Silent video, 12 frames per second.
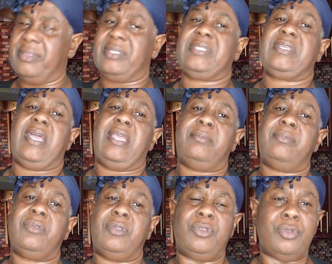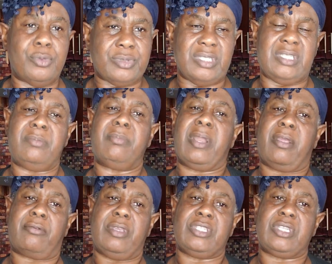the time, you use it in
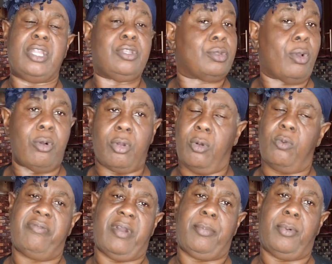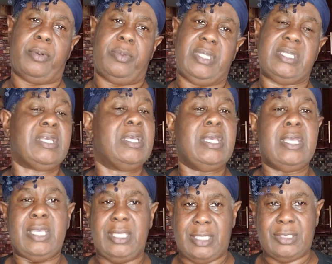moderation. Don't go overboard with it.
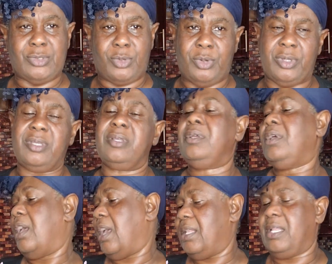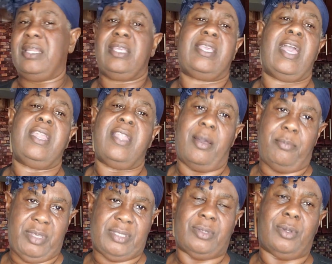It is good, and then it cannot
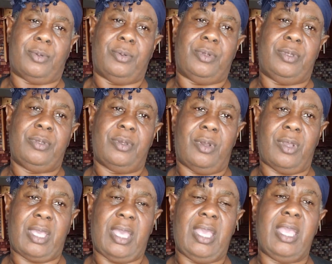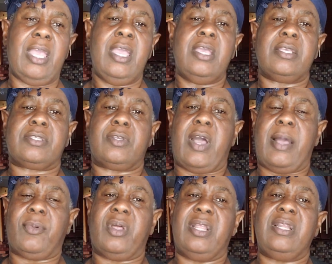be so good, okay? So
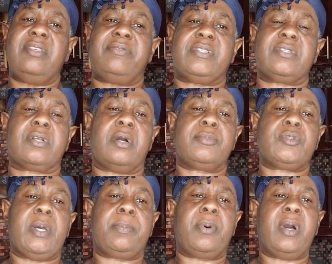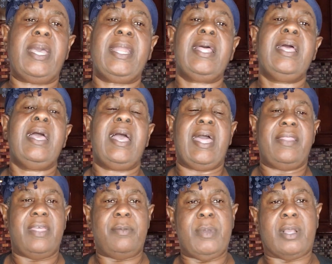I'm going to leave it to come to a boil, and
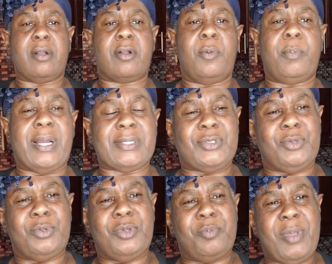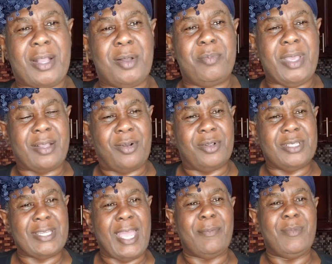then we're going to come back to it. We're going to make old
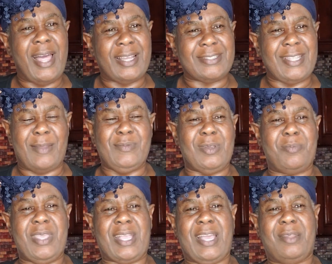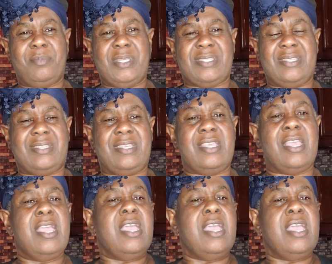time, long time Jamaican Bissy tea.